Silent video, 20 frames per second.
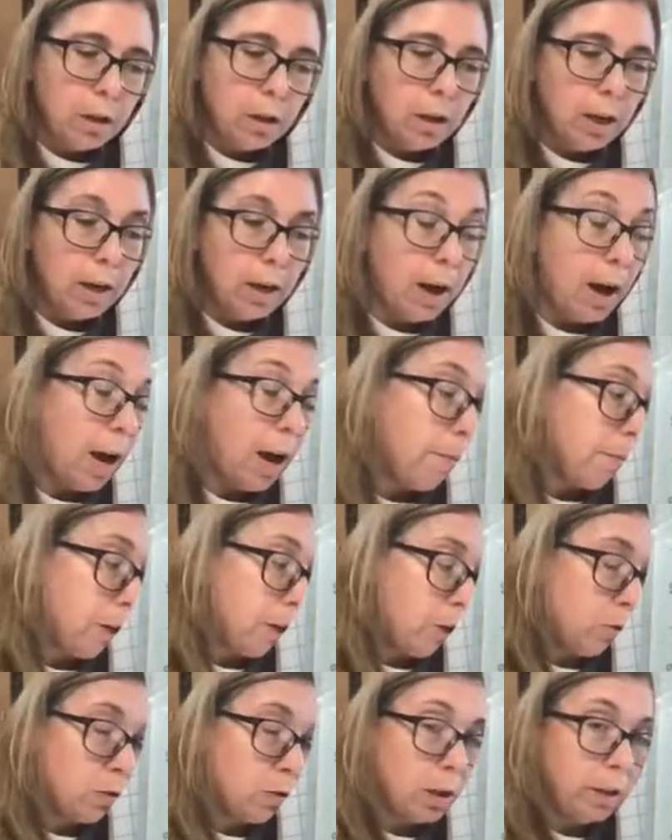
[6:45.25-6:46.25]
I'm going
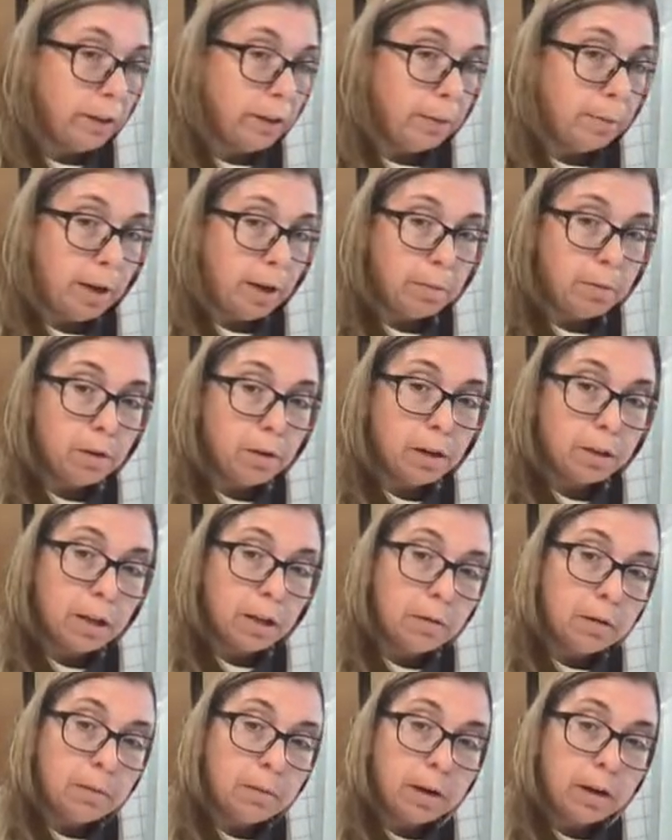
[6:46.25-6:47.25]
to use holiday paper because
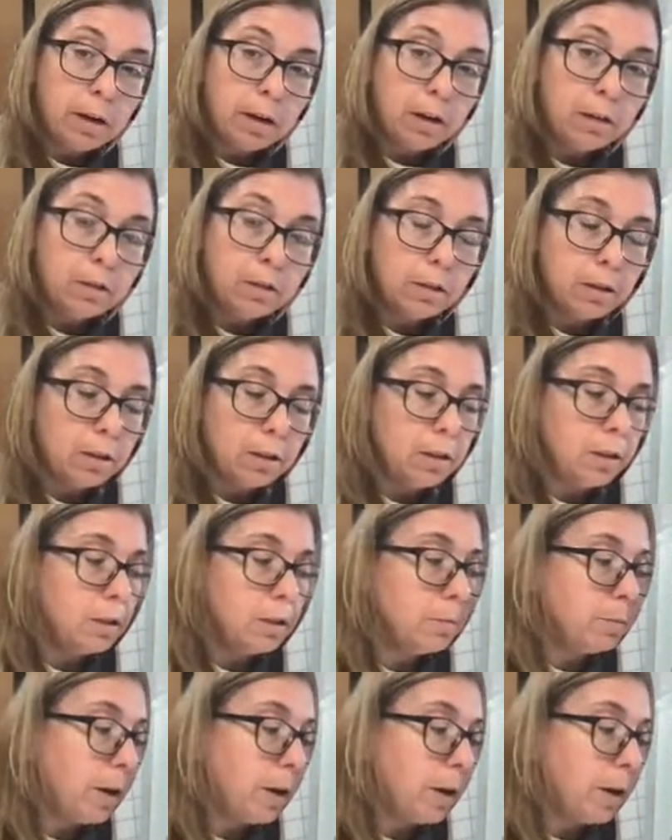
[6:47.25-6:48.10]
I'm going to make cards out of these.